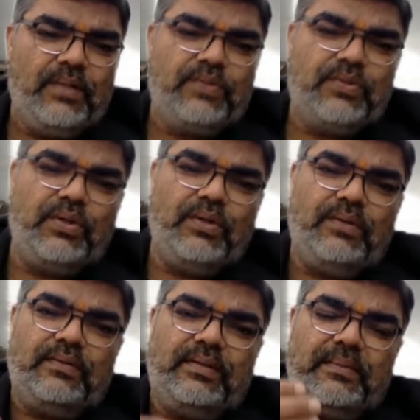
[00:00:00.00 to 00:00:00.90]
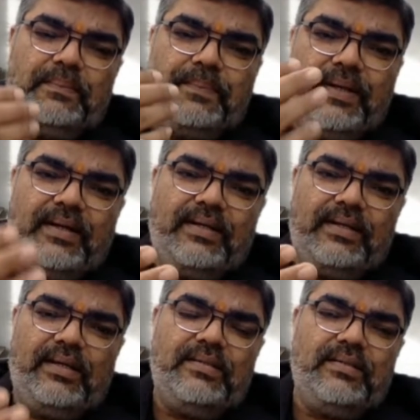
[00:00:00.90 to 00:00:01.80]
So the blood
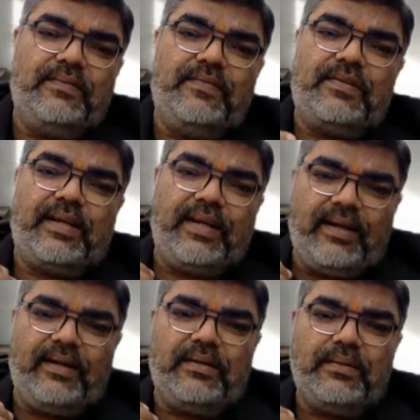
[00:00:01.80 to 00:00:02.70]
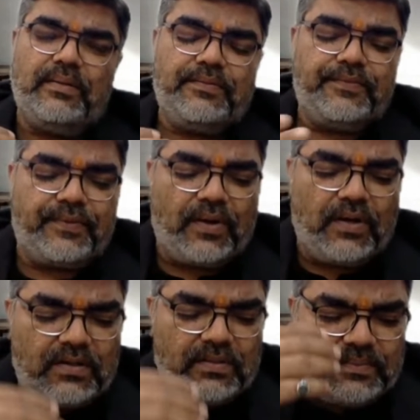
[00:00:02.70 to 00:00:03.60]
is drained
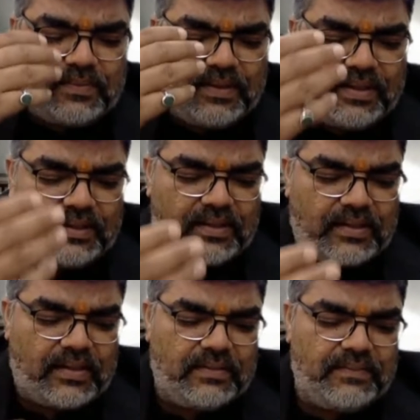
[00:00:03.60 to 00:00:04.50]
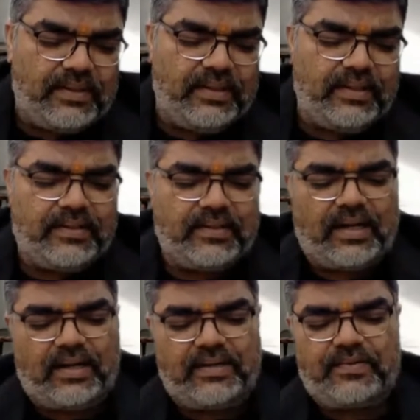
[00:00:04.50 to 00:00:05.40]
from a convenient
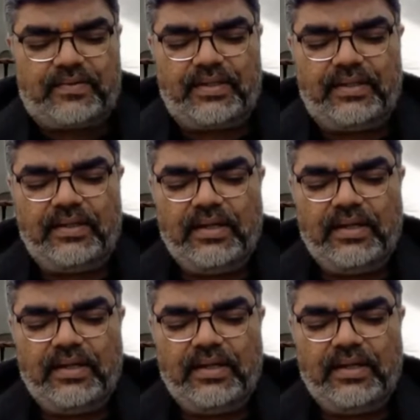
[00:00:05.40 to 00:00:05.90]
artery,